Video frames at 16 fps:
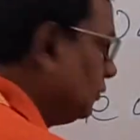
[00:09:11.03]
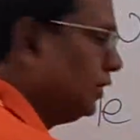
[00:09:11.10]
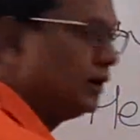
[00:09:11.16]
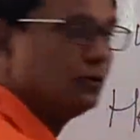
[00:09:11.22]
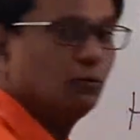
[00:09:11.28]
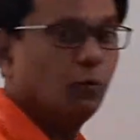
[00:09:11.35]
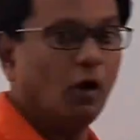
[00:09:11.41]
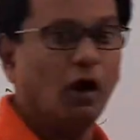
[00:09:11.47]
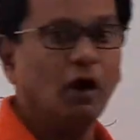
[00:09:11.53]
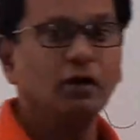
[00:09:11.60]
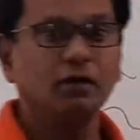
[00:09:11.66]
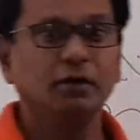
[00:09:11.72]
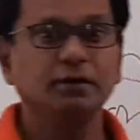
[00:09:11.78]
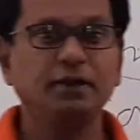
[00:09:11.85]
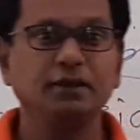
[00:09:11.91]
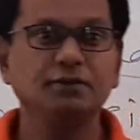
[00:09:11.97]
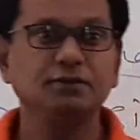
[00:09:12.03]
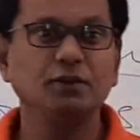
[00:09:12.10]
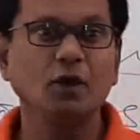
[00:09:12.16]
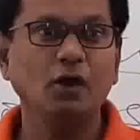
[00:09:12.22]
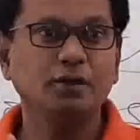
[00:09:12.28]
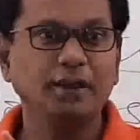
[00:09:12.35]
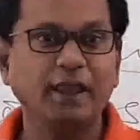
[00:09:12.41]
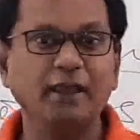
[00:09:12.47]
word walk does
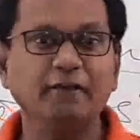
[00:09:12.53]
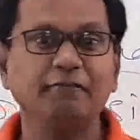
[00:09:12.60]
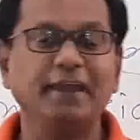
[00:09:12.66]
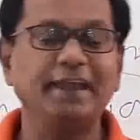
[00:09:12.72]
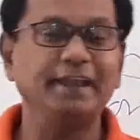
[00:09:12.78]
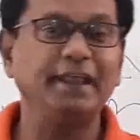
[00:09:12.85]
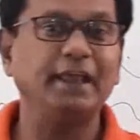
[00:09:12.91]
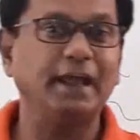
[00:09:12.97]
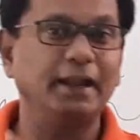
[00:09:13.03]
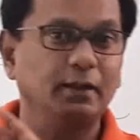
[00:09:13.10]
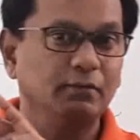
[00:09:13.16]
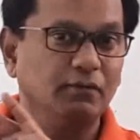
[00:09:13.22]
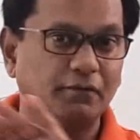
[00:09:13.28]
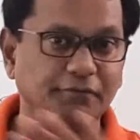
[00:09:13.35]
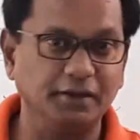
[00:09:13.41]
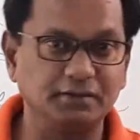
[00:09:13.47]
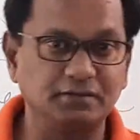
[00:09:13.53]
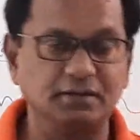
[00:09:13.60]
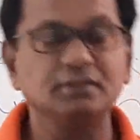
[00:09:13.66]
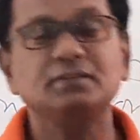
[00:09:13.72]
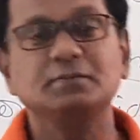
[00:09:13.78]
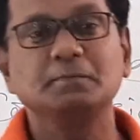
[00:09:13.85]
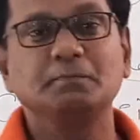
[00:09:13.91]
not have any kind of affixes,